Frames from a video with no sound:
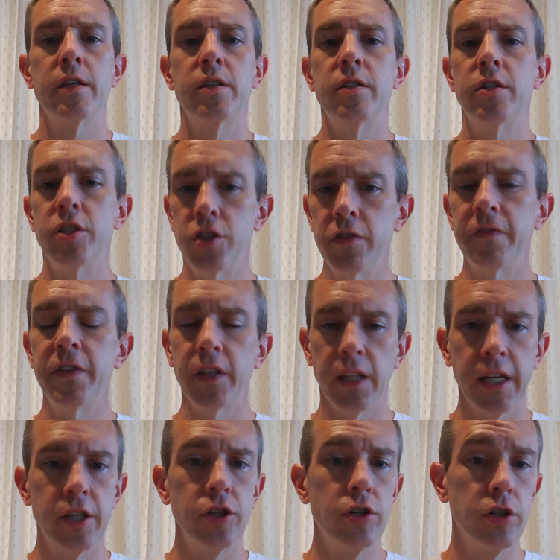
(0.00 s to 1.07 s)
Did you feel
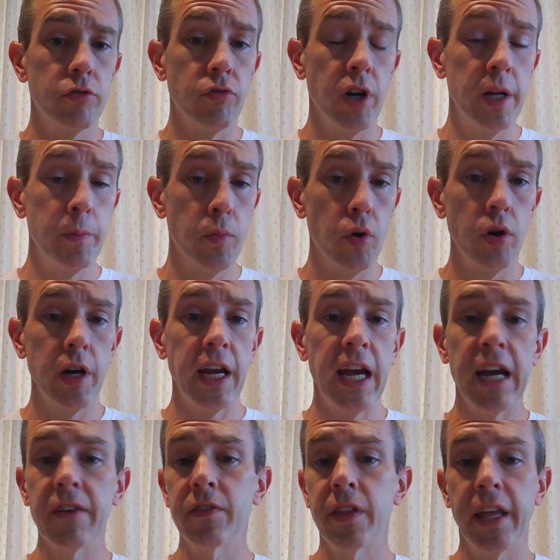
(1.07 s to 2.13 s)
like you could run more
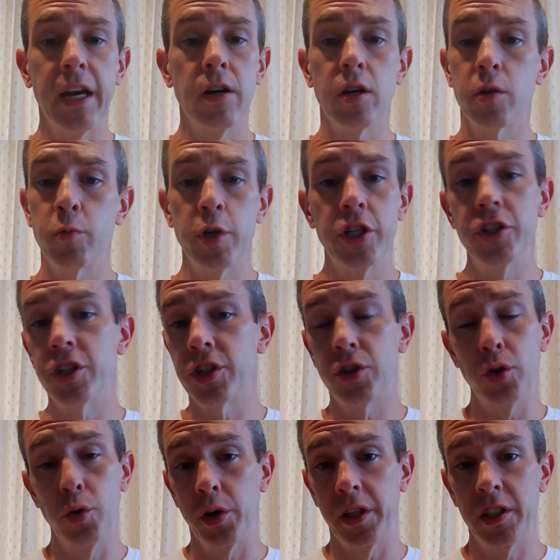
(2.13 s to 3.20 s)
after that, or were you just
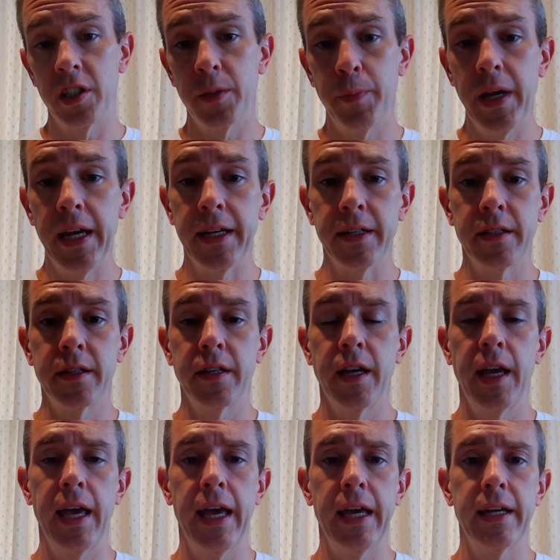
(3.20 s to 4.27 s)
totally spent?
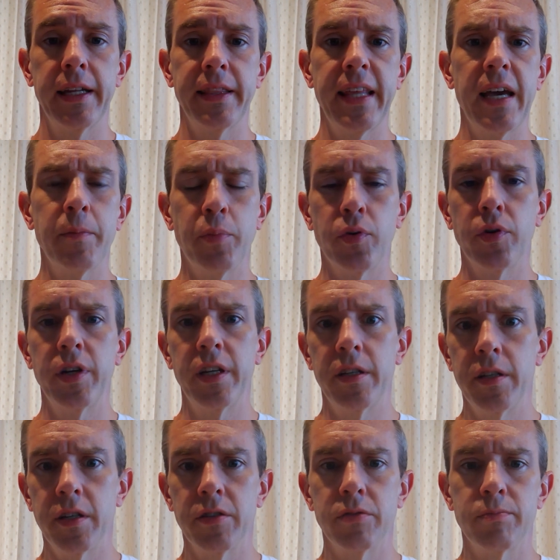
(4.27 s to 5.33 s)
And at that point,
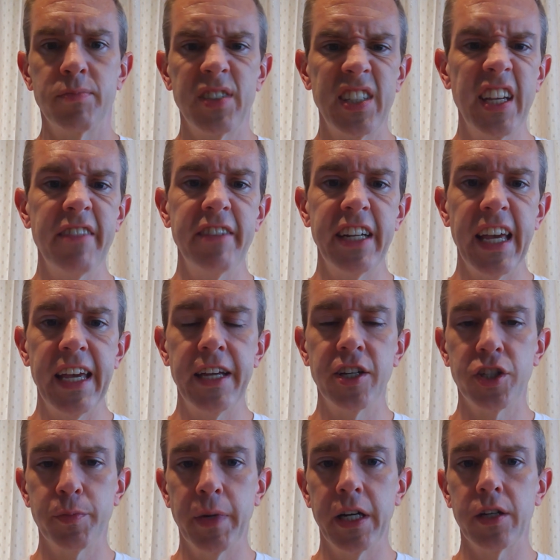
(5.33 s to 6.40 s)
7 to
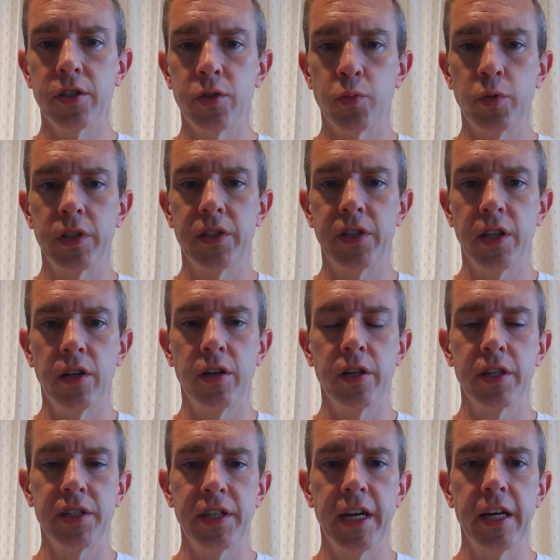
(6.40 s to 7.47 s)
8-ish miles was the
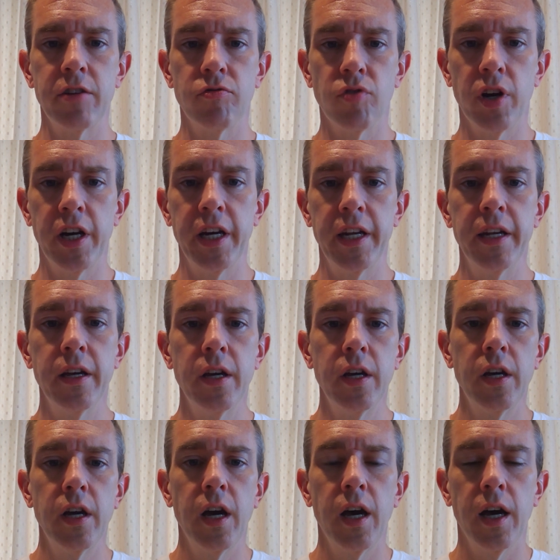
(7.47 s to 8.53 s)
longest I had run
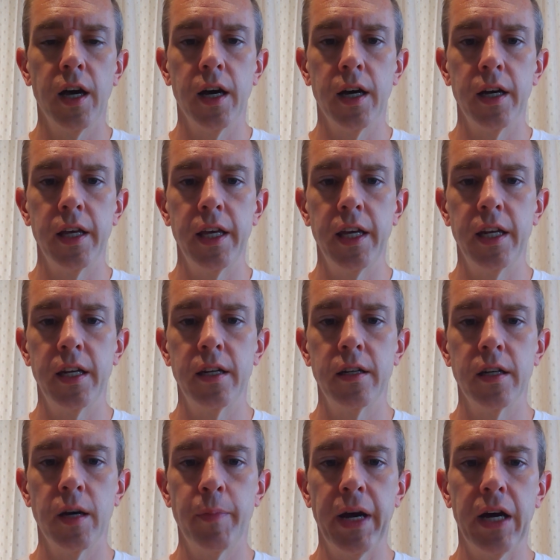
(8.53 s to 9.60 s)
in
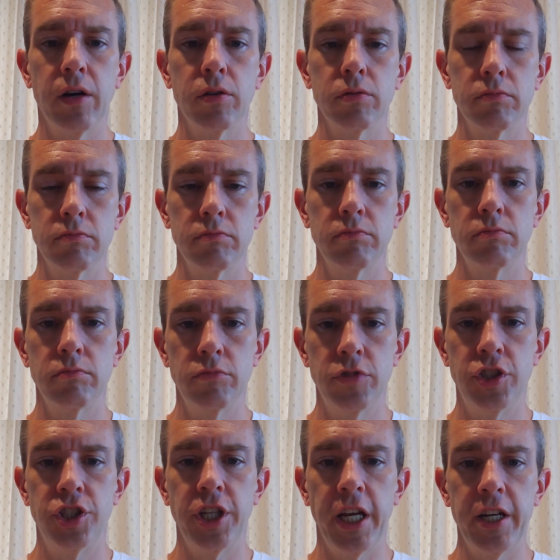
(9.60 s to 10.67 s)
about
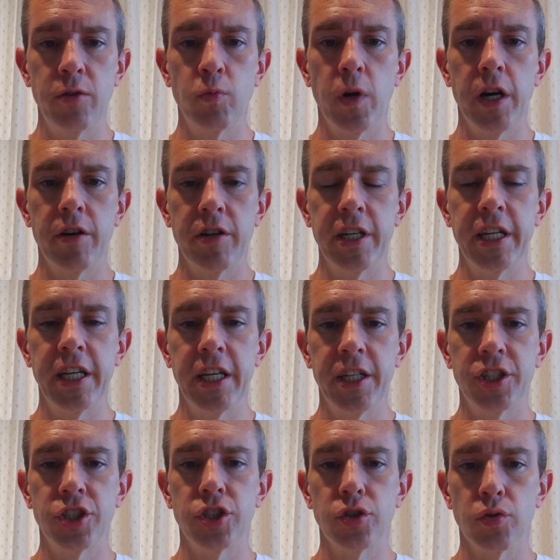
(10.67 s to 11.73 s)

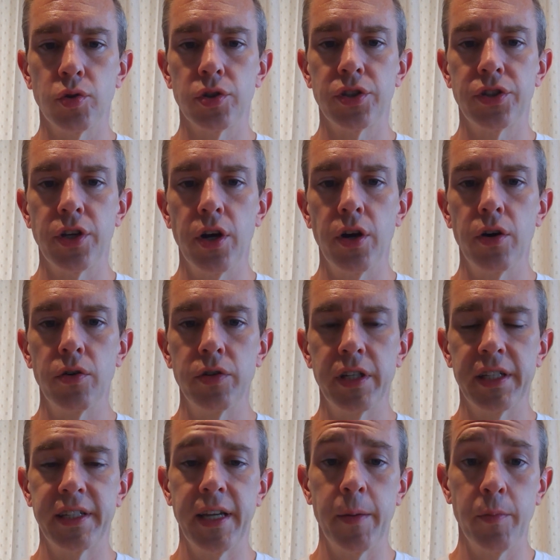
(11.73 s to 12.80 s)
January-ish or so,
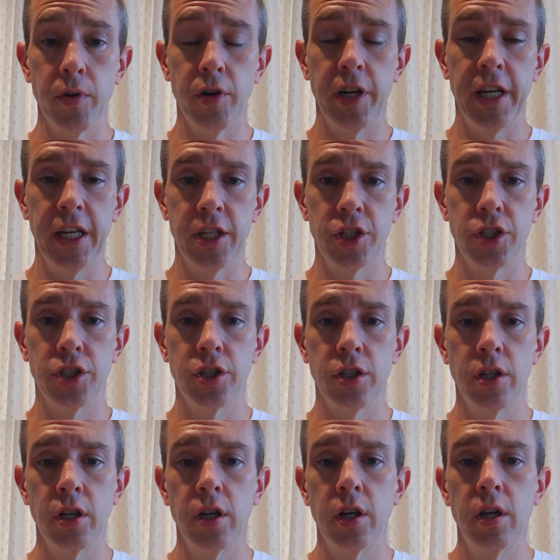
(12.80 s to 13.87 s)
December-ish,
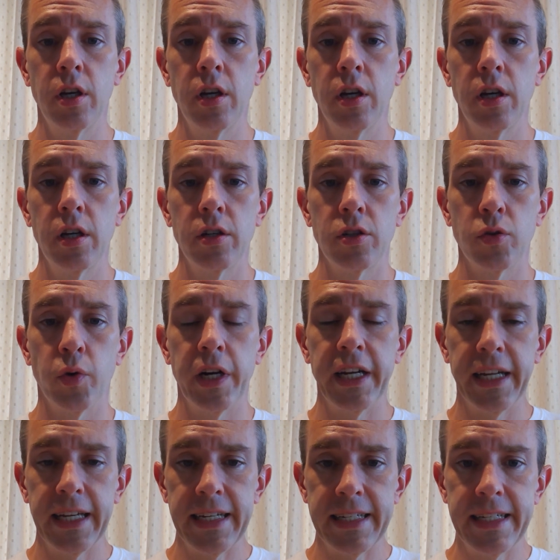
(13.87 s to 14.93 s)

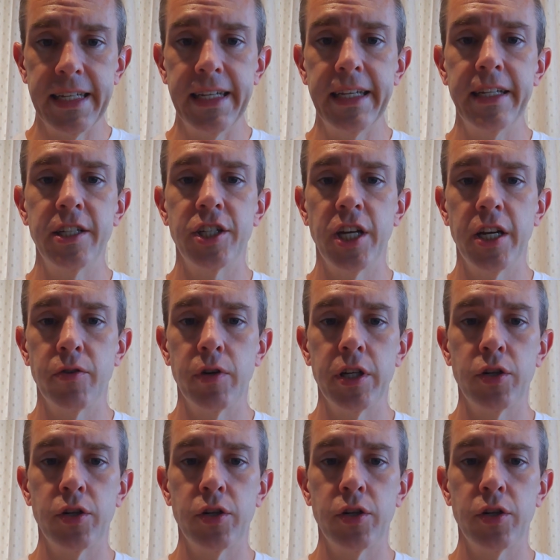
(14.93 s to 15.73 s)
2019, January